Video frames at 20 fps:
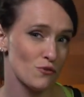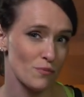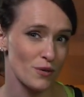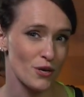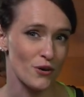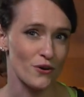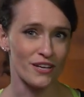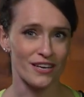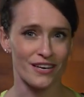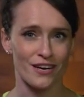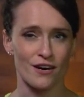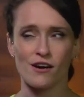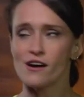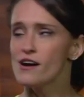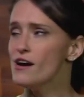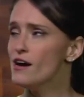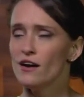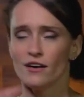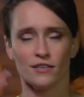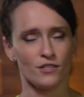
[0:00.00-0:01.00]
from year to
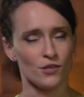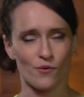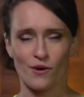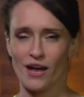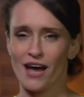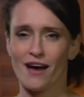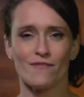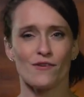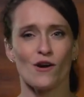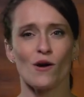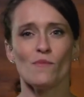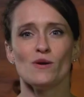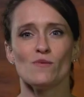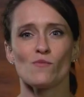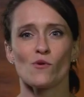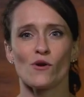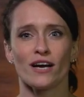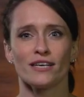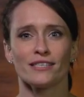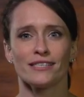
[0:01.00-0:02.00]
year don't have it all
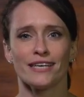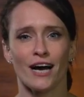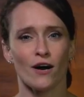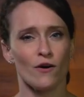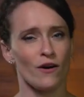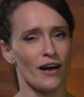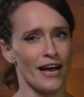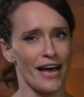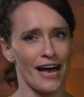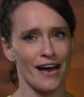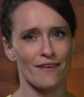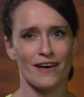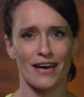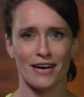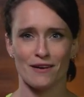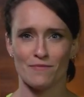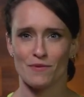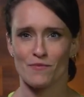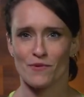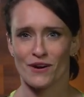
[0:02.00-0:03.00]
memorized now i have
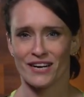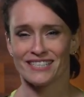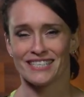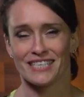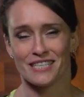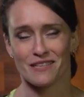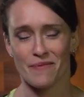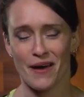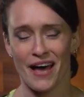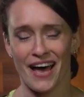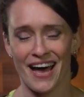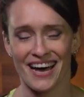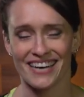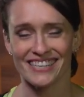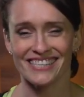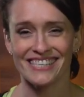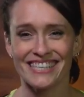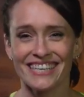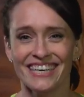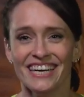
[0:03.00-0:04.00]
had it memorized in the
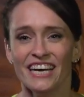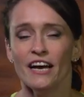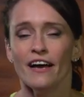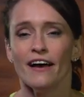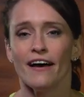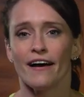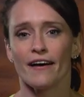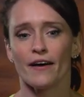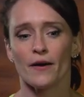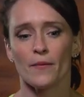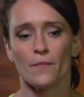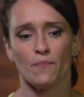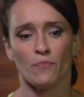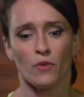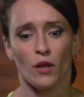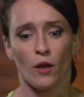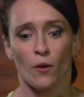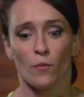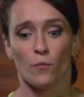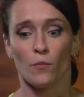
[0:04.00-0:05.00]
past um,
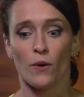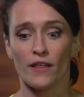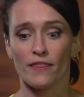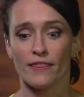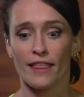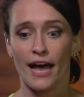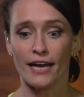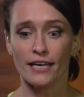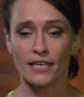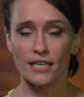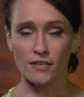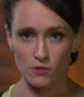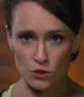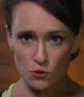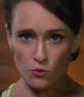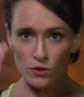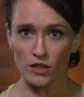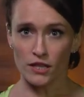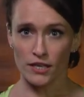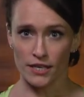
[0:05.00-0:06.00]
but that gives
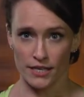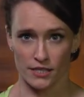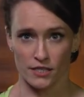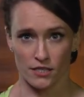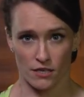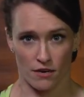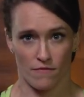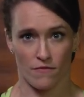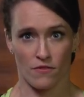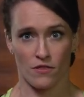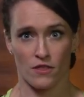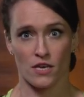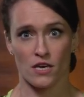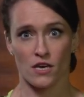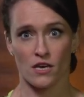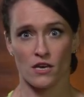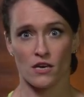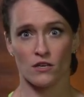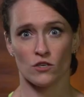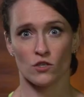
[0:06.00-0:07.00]
you a list of
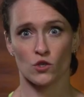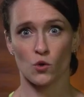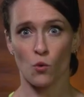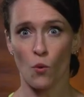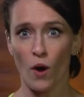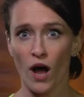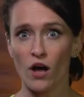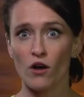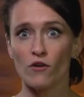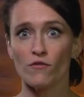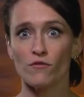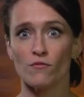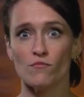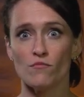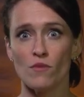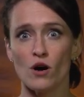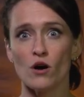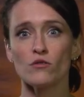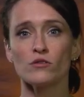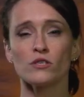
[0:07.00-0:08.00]
the 12
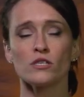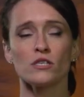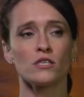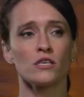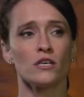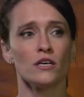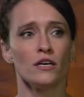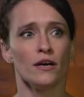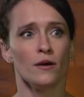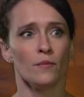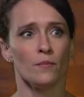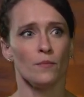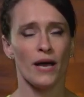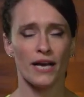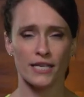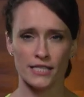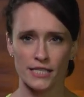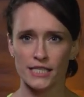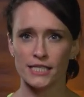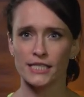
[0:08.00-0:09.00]
most
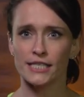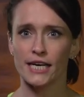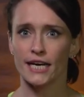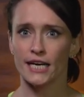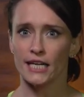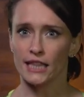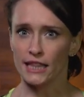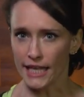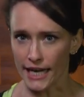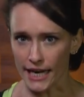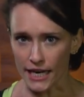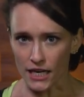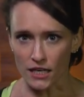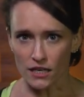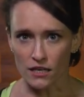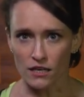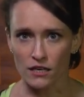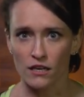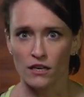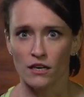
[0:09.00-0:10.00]
pesticide
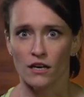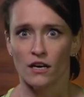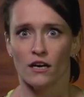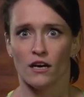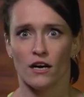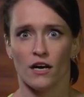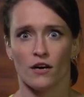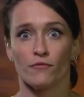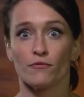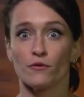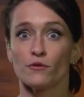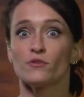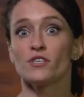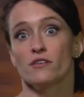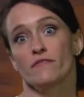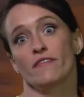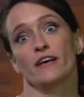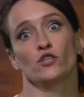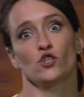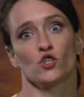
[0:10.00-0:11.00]
laden uh, fruits
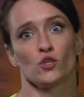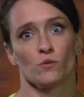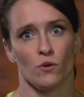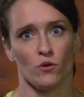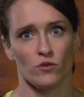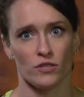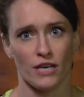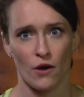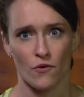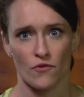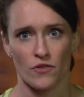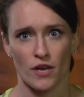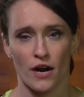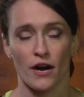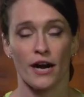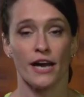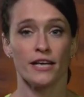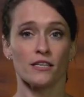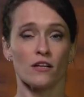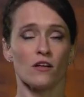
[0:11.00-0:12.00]
and vegetables out
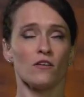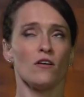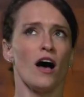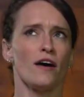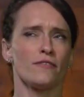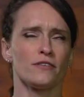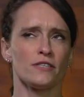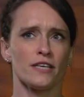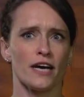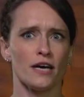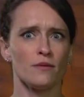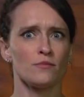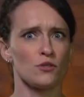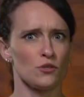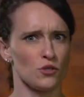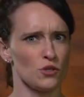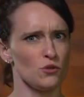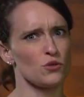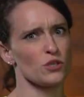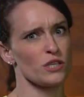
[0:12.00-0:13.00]
there. And oftentimes
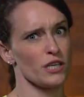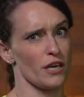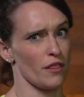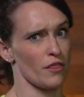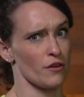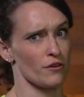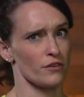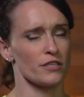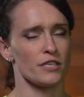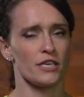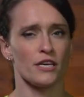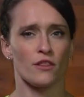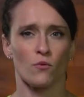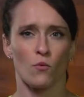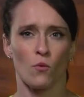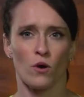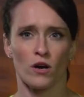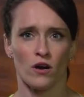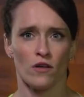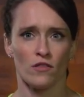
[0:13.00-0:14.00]
there's usually a 13th
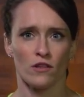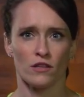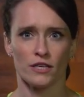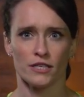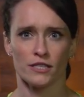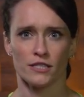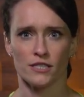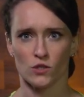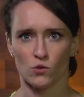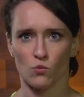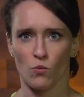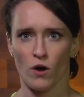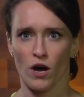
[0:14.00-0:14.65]
one on the list as